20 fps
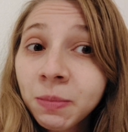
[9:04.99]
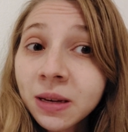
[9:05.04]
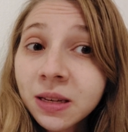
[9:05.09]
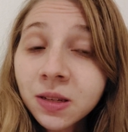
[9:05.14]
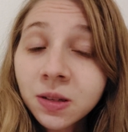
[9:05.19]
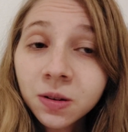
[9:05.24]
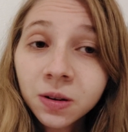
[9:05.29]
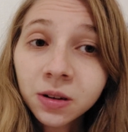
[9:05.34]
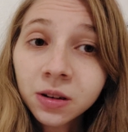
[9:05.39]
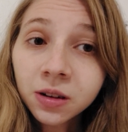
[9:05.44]
be
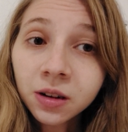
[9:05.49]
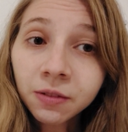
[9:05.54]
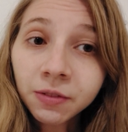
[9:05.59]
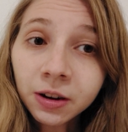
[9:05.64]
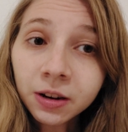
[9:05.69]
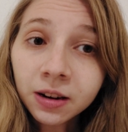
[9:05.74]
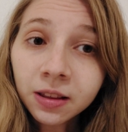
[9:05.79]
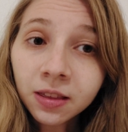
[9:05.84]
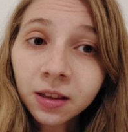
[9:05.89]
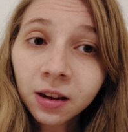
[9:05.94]
certain of
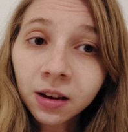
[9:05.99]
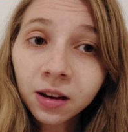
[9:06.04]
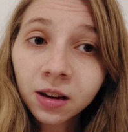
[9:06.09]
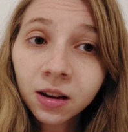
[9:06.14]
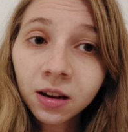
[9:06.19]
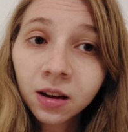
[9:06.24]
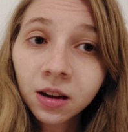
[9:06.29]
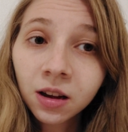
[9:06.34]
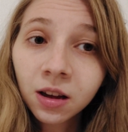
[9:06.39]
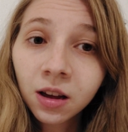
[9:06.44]
anything.
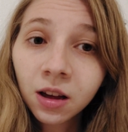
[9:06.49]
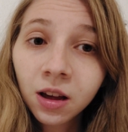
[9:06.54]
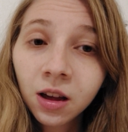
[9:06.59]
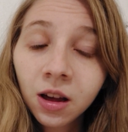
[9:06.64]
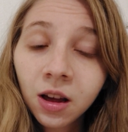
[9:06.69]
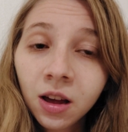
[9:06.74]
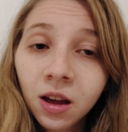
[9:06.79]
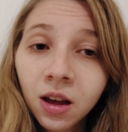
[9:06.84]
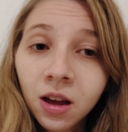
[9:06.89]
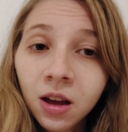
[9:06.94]

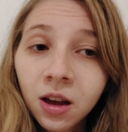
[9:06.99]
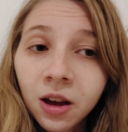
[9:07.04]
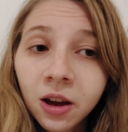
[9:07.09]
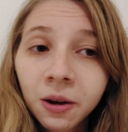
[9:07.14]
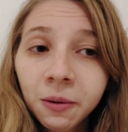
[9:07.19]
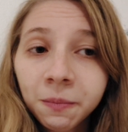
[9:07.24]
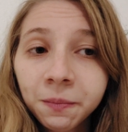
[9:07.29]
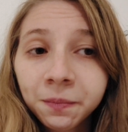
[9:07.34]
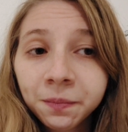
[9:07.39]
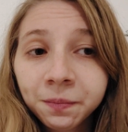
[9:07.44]

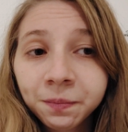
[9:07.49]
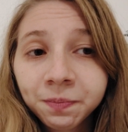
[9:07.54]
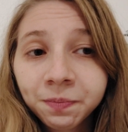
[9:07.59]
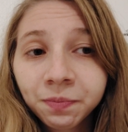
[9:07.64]
And